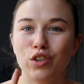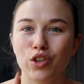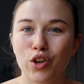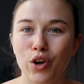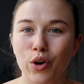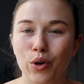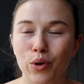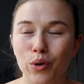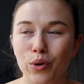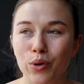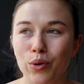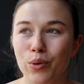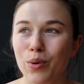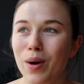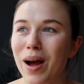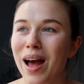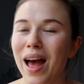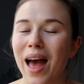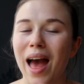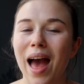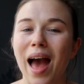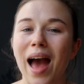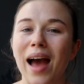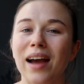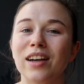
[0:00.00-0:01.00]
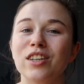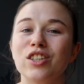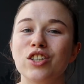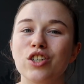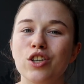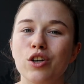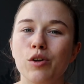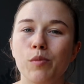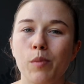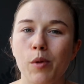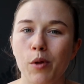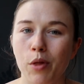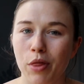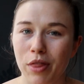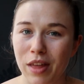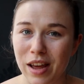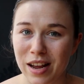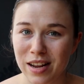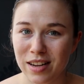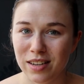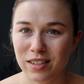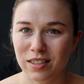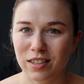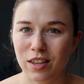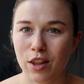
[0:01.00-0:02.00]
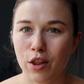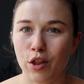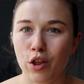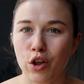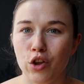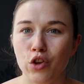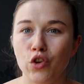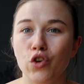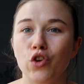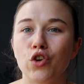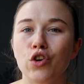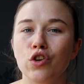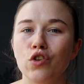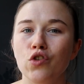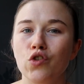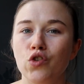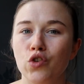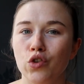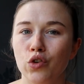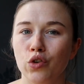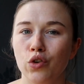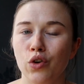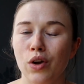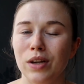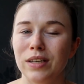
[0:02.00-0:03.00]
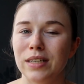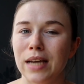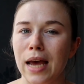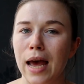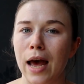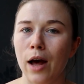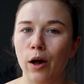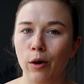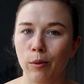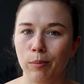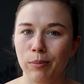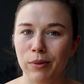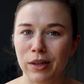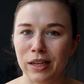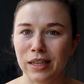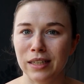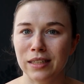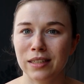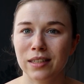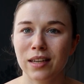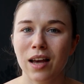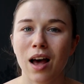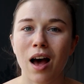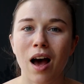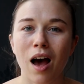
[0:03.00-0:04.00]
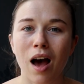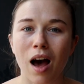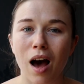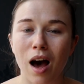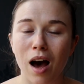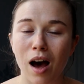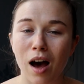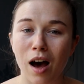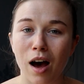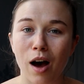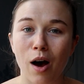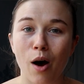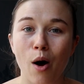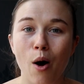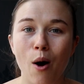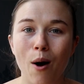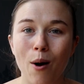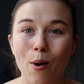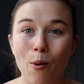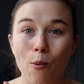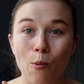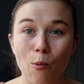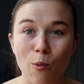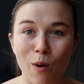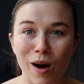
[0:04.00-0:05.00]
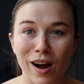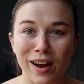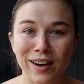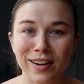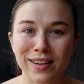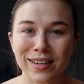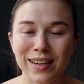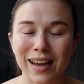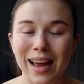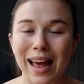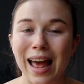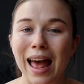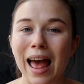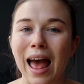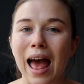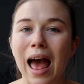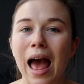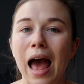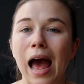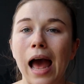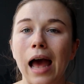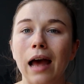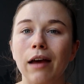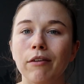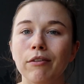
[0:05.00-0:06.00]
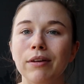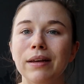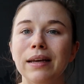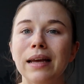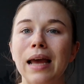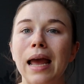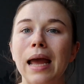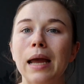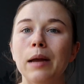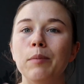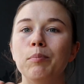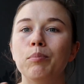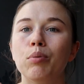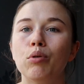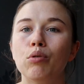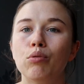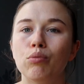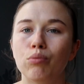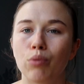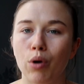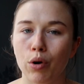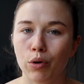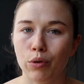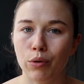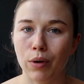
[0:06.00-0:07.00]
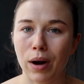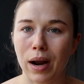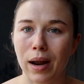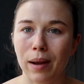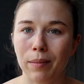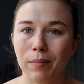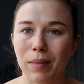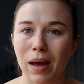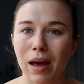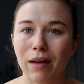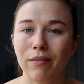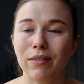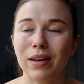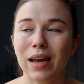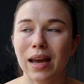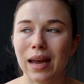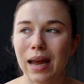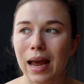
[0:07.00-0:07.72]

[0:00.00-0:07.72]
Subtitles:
2 actionable things that you can do to help this are: 1, having a program, having